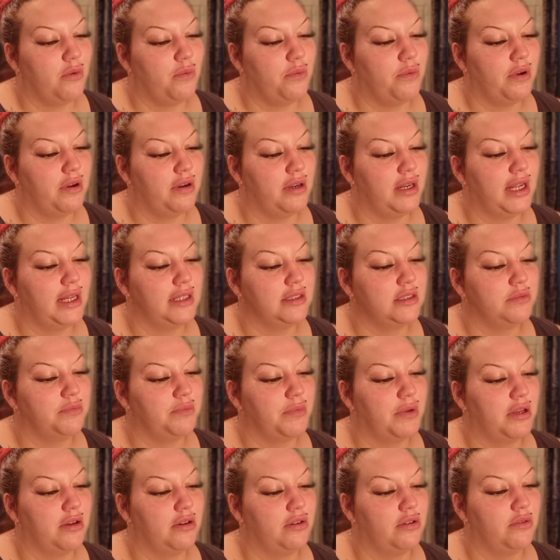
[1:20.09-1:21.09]
one last
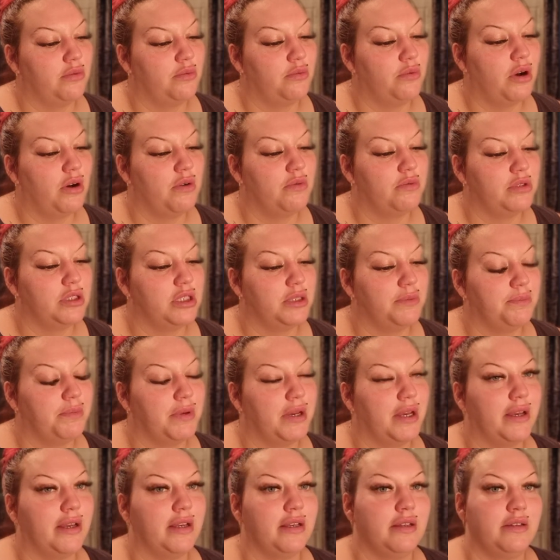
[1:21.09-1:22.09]
meal, what would it
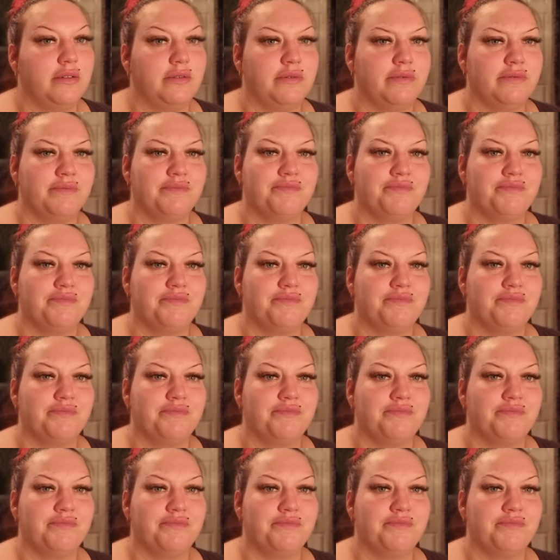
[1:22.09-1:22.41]
be?